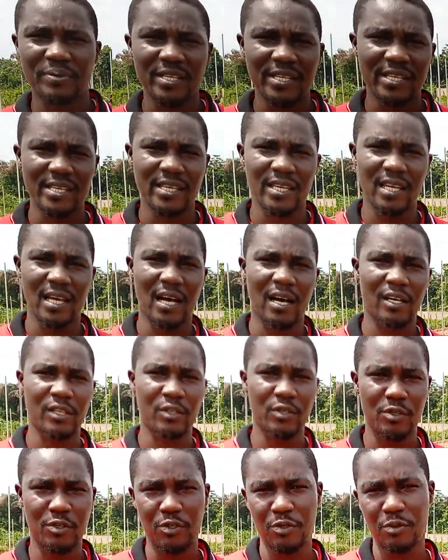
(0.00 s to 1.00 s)
pig in our
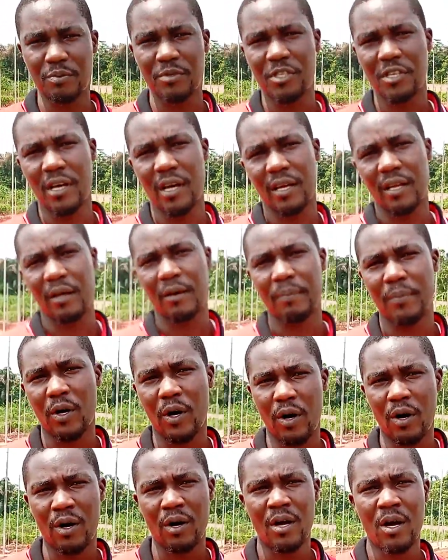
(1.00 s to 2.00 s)
YouTube channel,
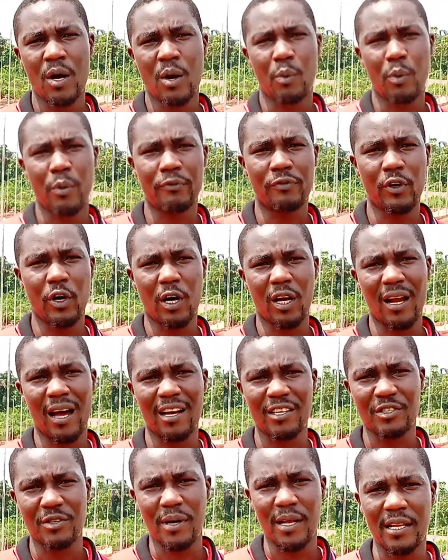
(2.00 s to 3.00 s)
but we've not
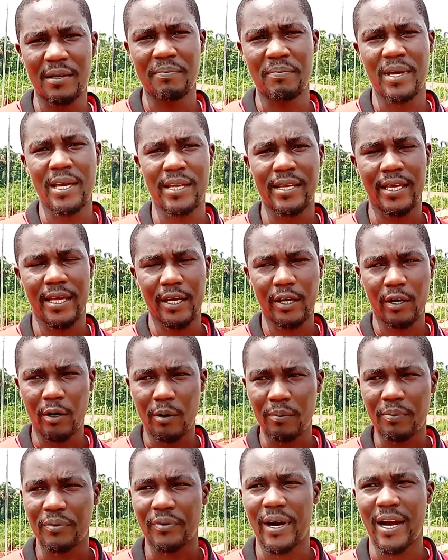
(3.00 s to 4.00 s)
actually made a
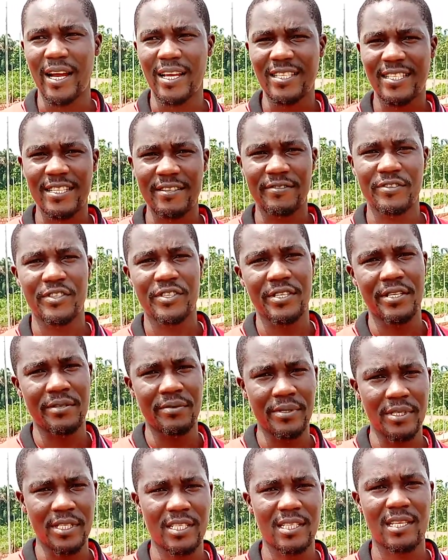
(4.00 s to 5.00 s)
comprehensive
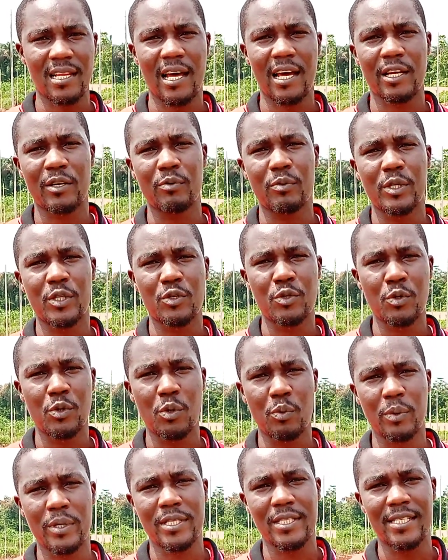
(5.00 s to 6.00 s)
series like we
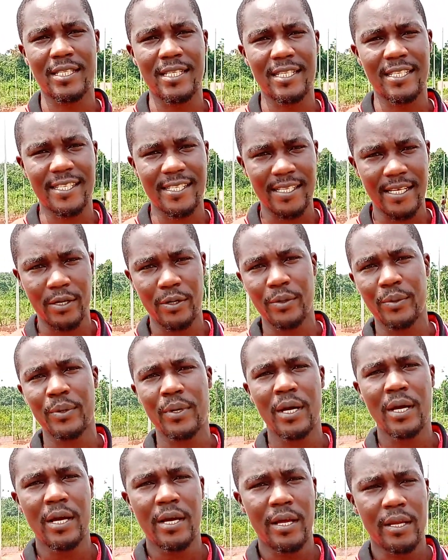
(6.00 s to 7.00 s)
do with the snail,
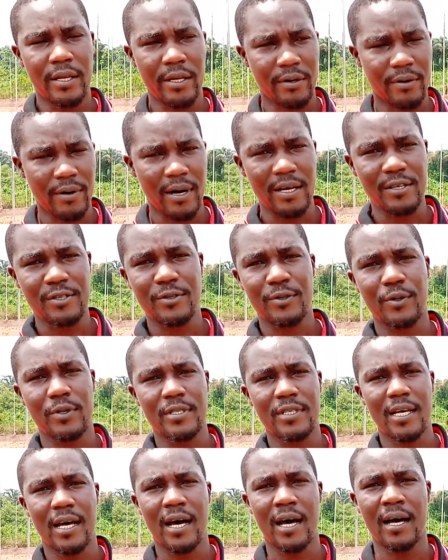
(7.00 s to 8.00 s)
the grass
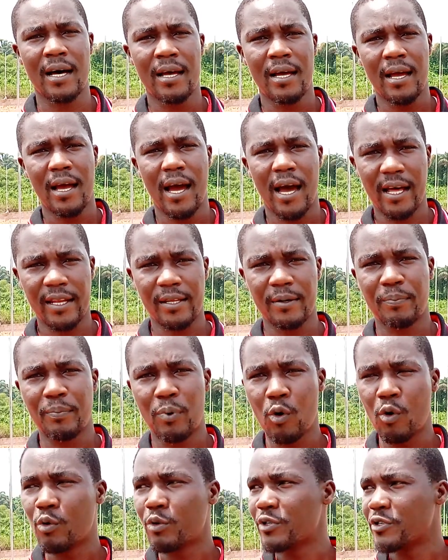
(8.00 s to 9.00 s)
cutter, and the
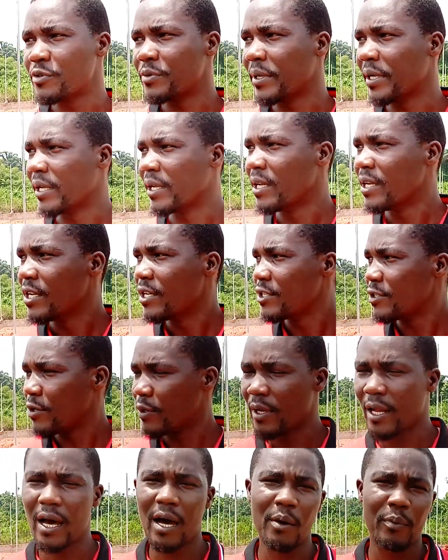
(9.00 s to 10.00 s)
poultry. So
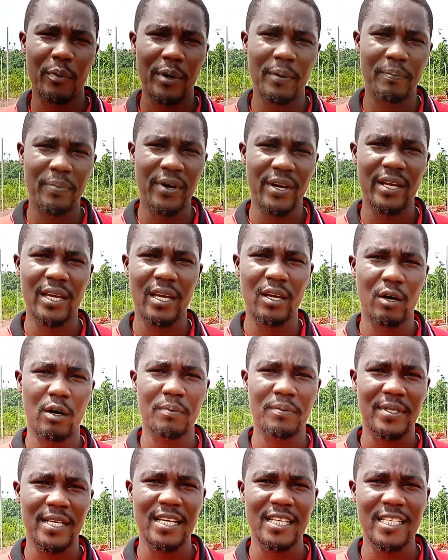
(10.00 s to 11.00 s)
now we're bringing
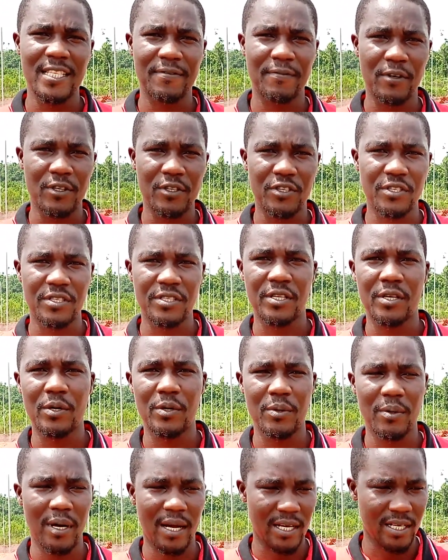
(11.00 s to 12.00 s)
up this for
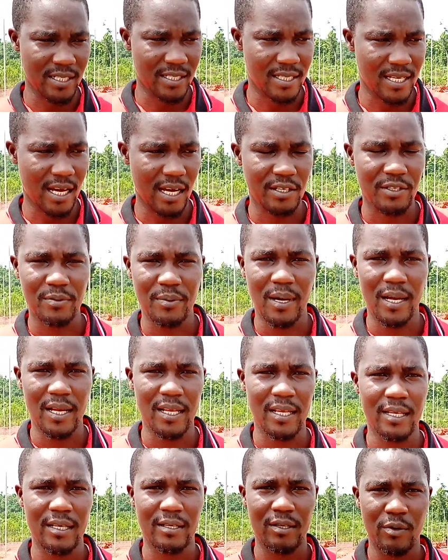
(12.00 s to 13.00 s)
snail, and it's
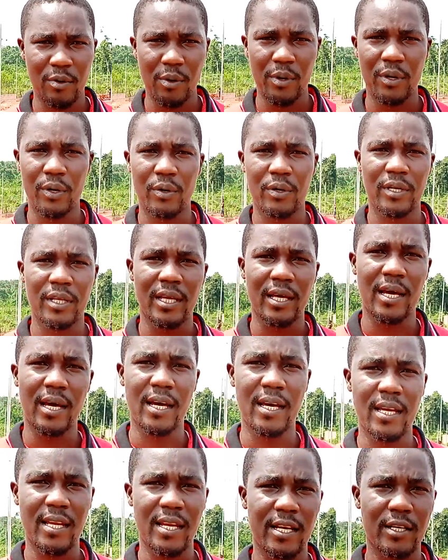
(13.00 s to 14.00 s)
actually going on here
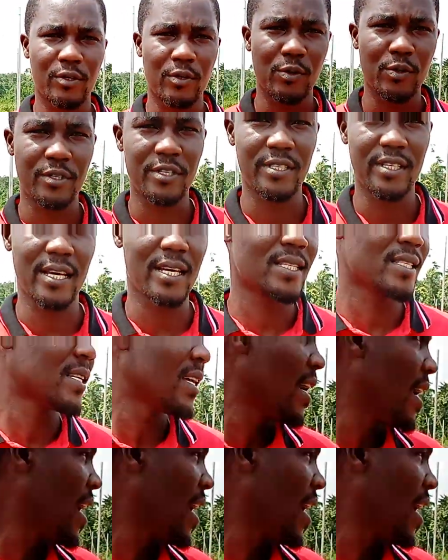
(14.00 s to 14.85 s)
in Edo State,